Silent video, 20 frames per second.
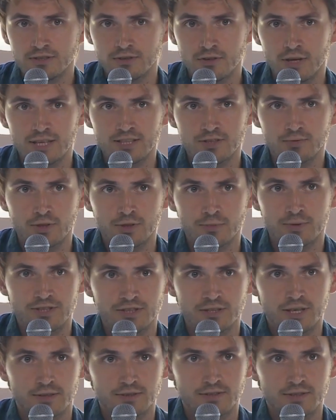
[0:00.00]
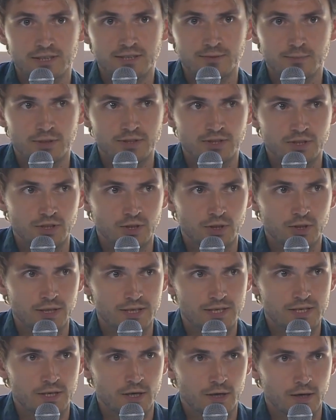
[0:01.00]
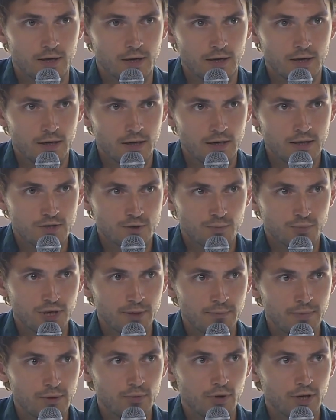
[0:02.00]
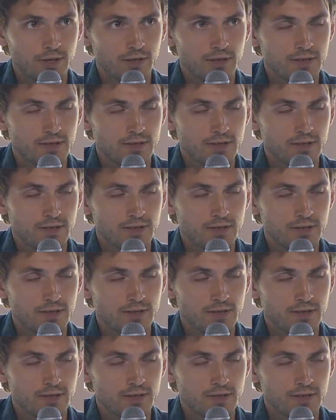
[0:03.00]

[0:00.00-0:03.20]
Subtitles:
The last one was announced 6 months ago. It's a pretty big one.